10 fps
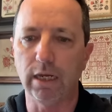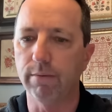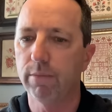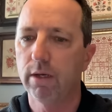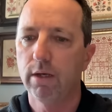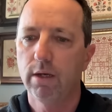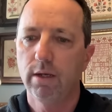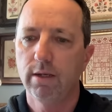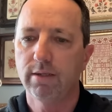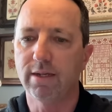It
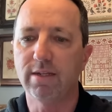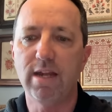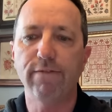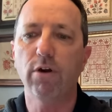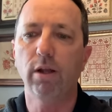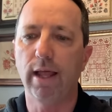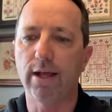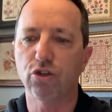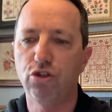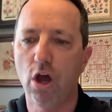says,
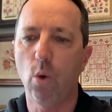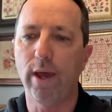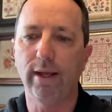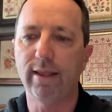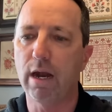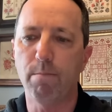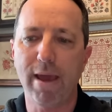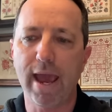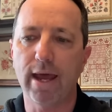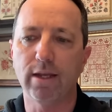Nevertheless, knowing that a
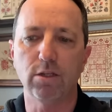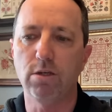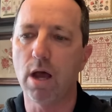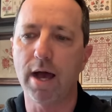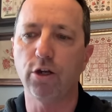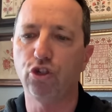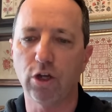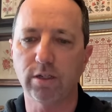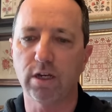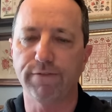man is not
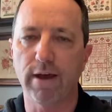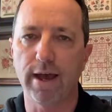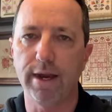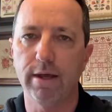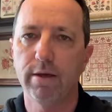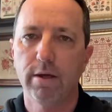justified